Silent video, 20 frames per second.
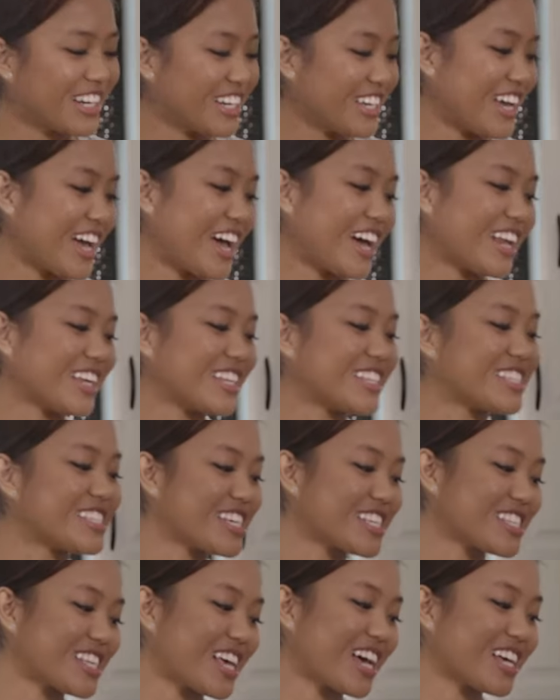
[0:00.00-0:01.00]
to add in
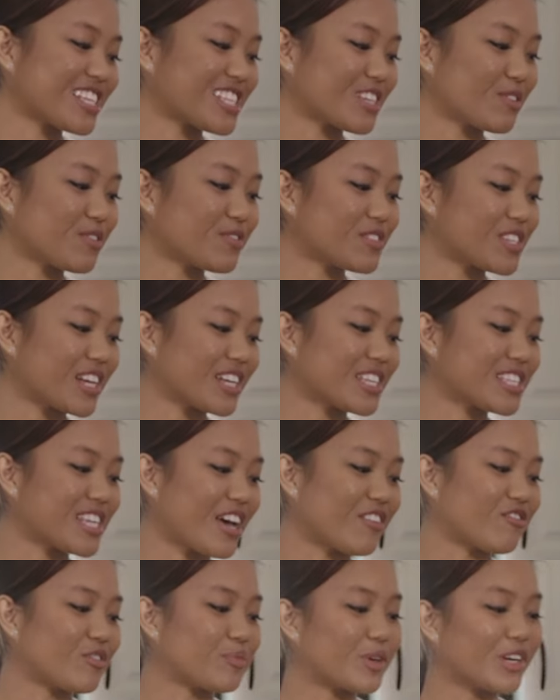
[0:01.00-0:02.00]
6 eggs that we've set
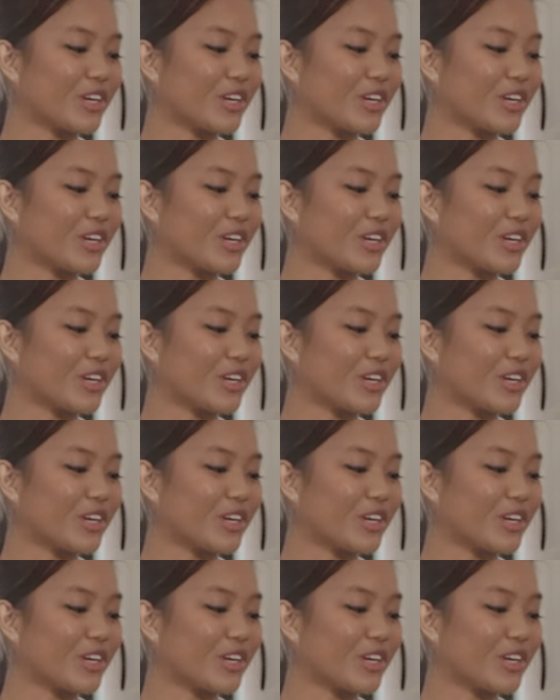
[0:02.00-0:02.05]
aside from